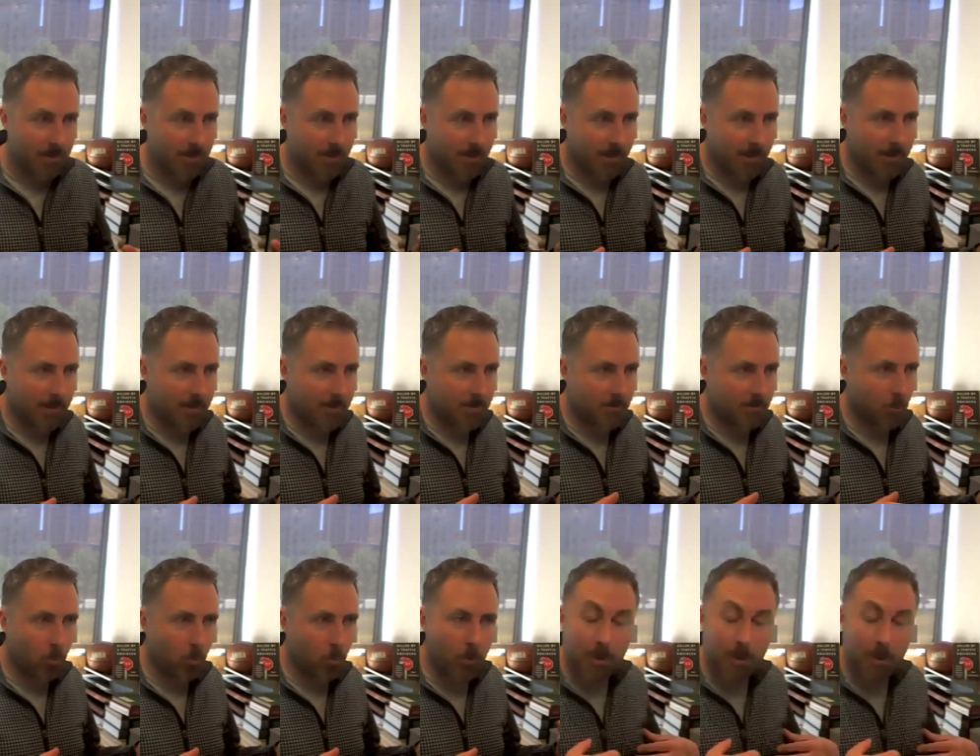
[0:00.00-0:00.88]
And
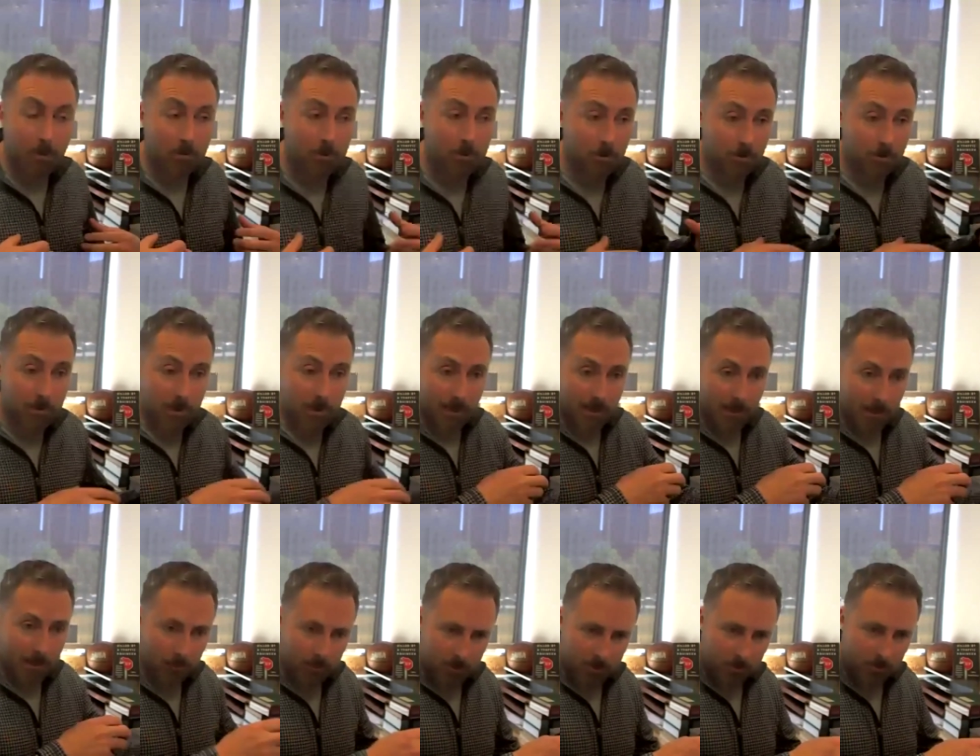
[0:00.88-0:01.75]
we don't do that.
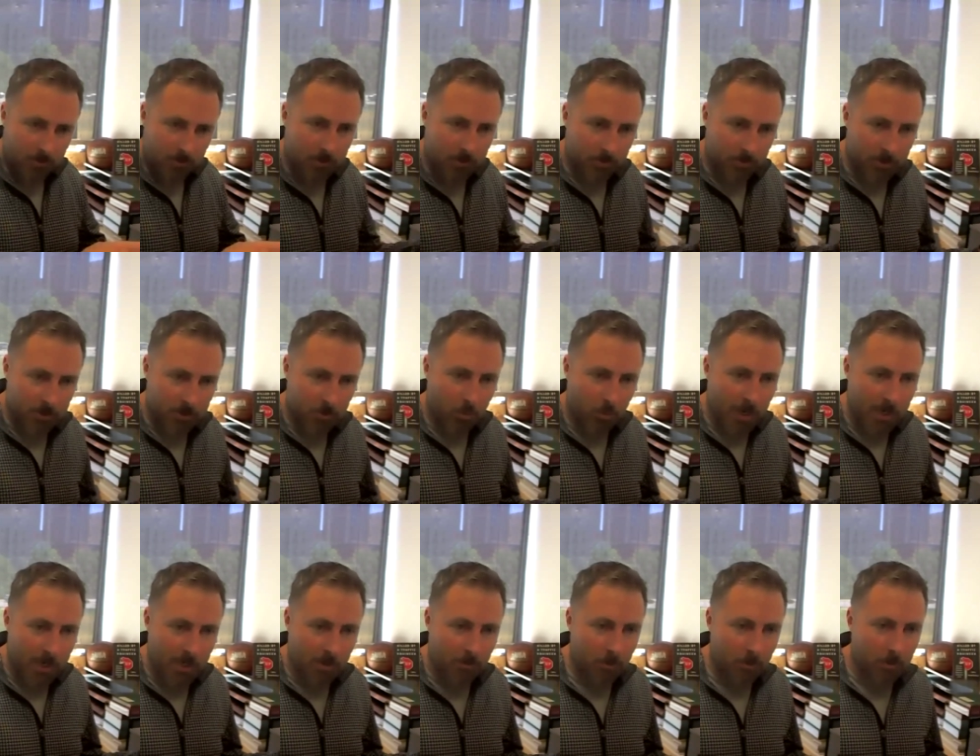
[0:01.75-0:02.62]
Like we sort of do this
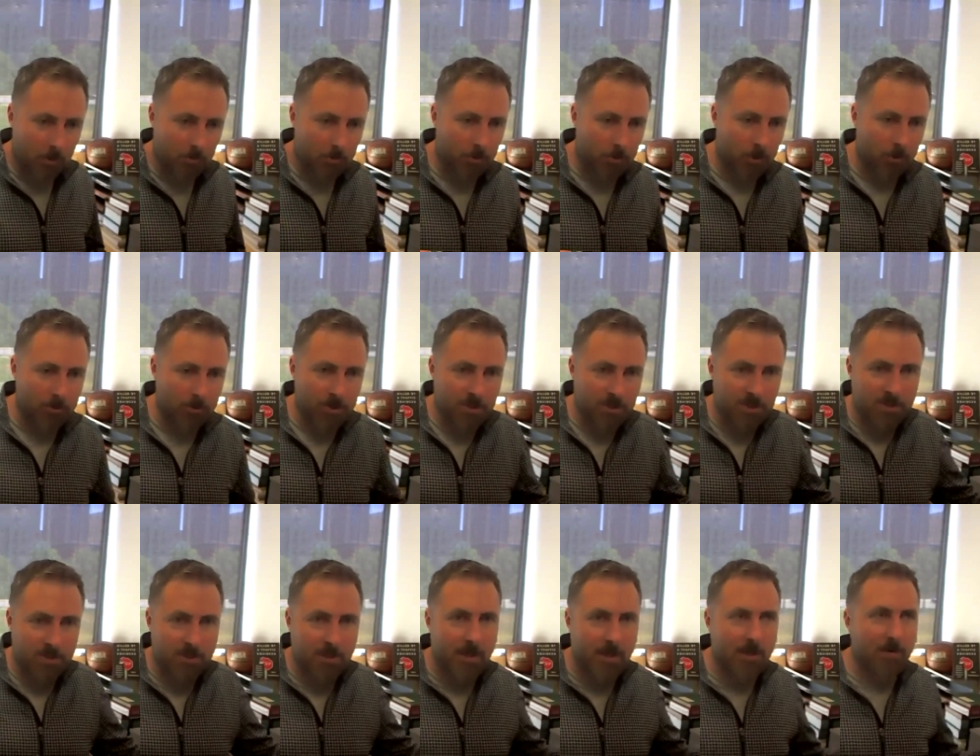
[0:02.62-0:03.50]
whack-a-mole approach.
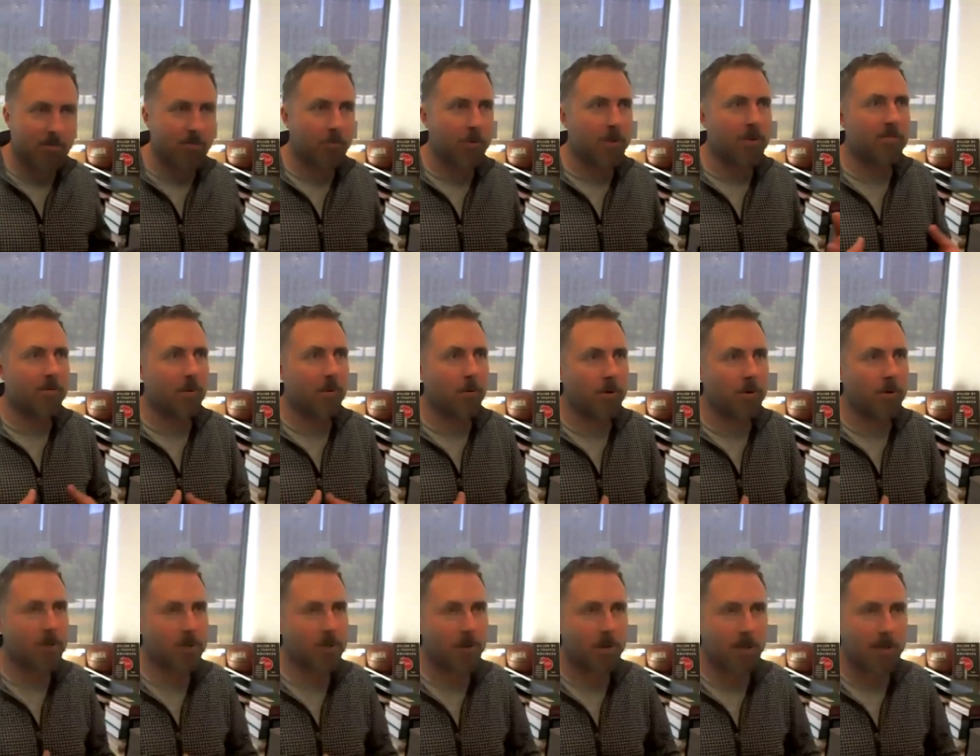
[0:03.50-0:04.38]
Instead, if we
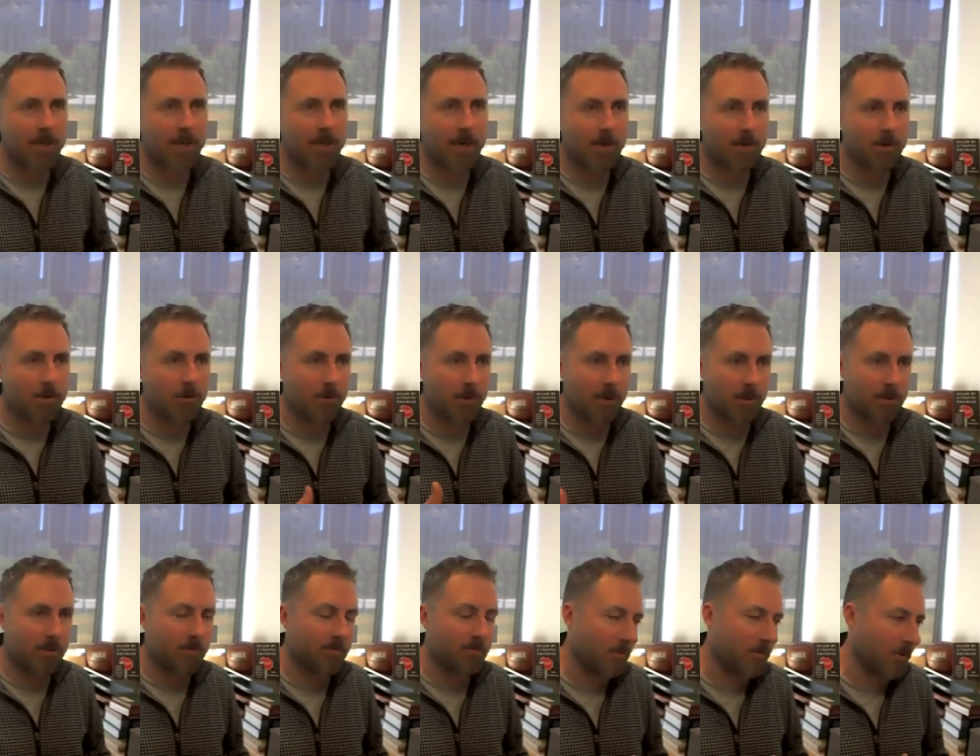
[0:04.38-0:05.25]
focus on a category,
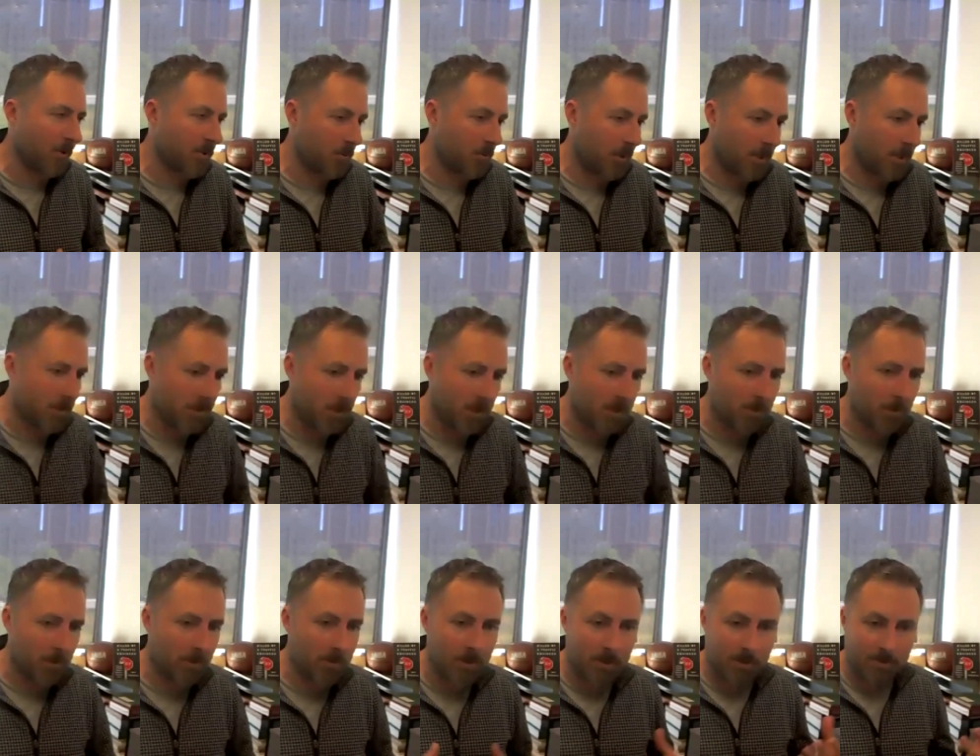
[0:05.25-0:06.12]
and the first one I talk
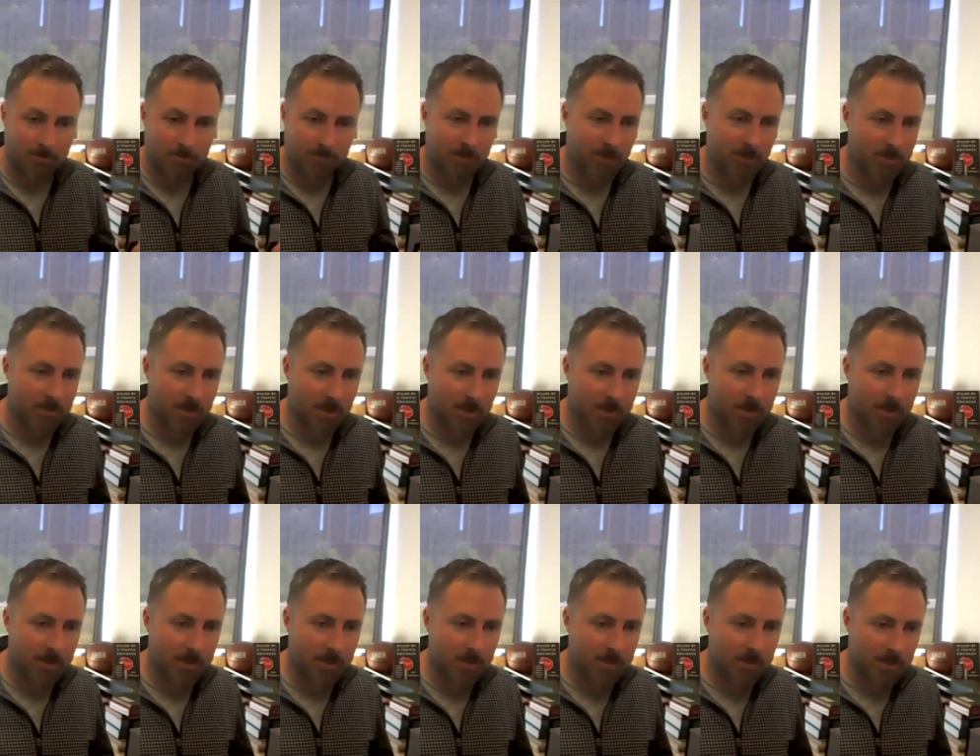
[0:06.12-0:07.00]
about is like
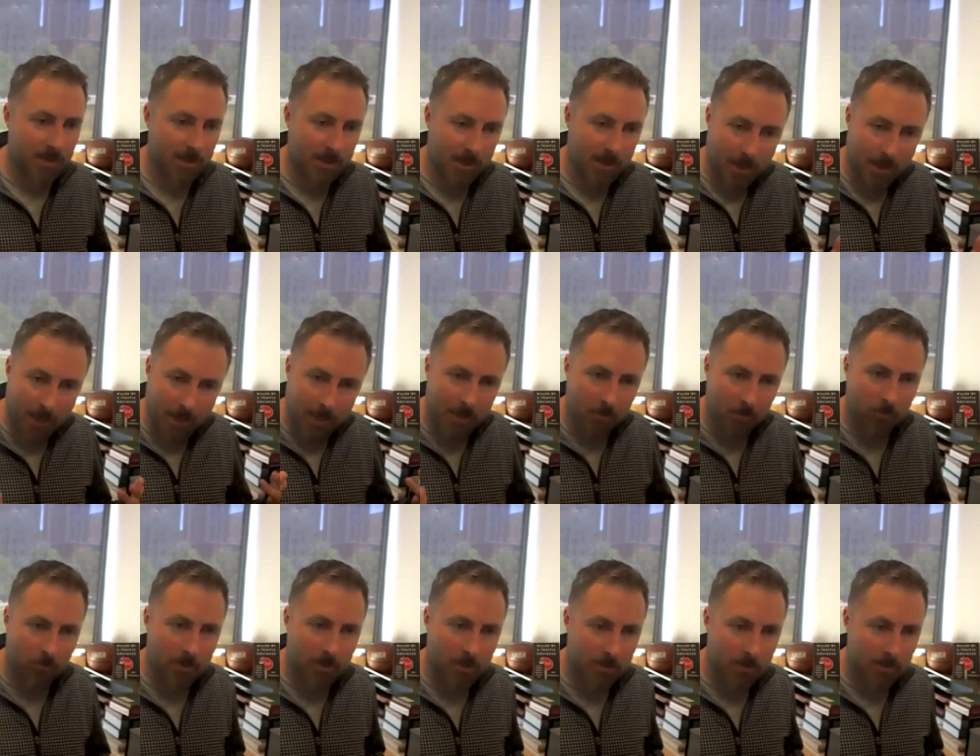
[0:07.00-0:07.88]
kids, like how do
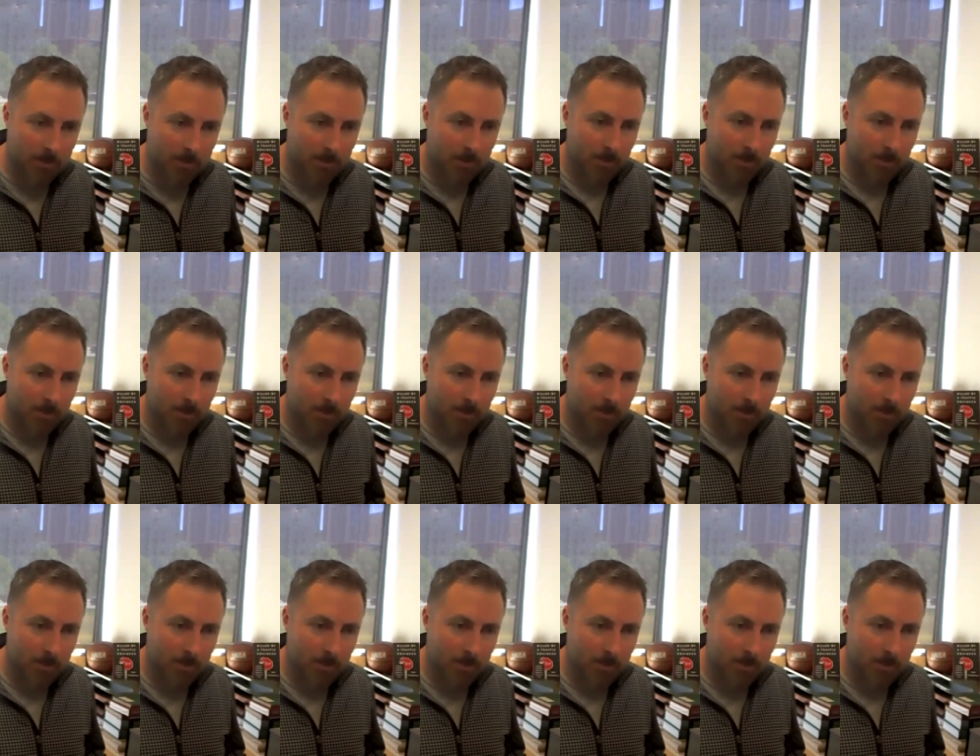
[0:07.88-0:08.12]
we